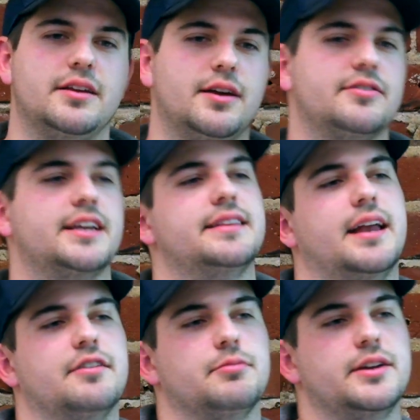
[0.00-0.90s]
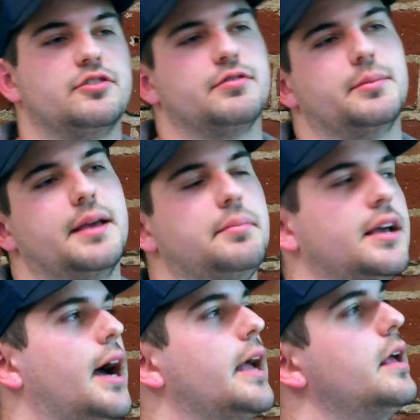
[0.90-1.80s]
You have to get that information from the
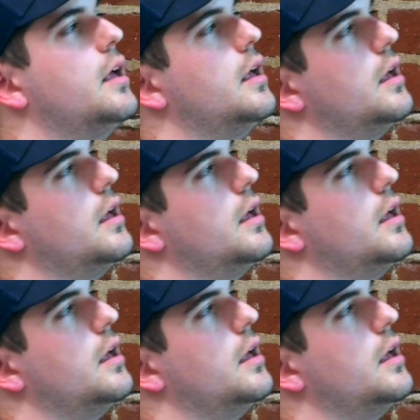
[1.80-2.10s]
API,